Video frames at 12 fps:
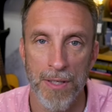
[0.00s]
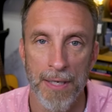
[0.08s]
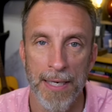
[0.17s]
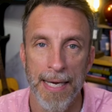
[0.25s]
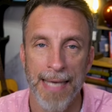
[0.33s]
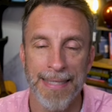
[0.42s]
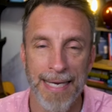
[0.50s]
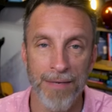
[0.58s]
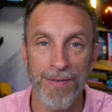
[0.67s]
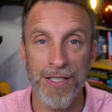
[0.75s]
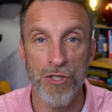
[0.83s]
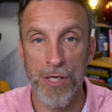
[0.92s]
At the end of
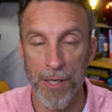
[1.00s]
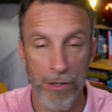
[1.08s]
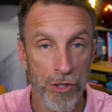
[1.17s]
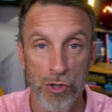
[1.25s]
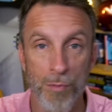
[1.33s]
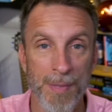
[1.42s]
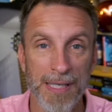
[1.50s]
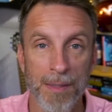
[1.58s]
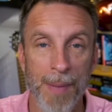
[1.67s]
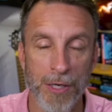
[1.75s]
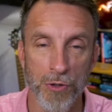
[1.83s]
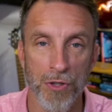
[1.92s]
each year, did you meet the
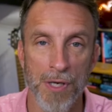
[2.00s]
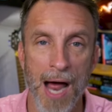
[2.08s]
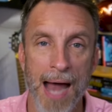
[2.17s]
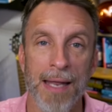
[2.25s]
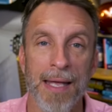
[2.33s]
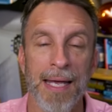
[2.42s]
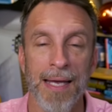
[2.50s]
metrics or not?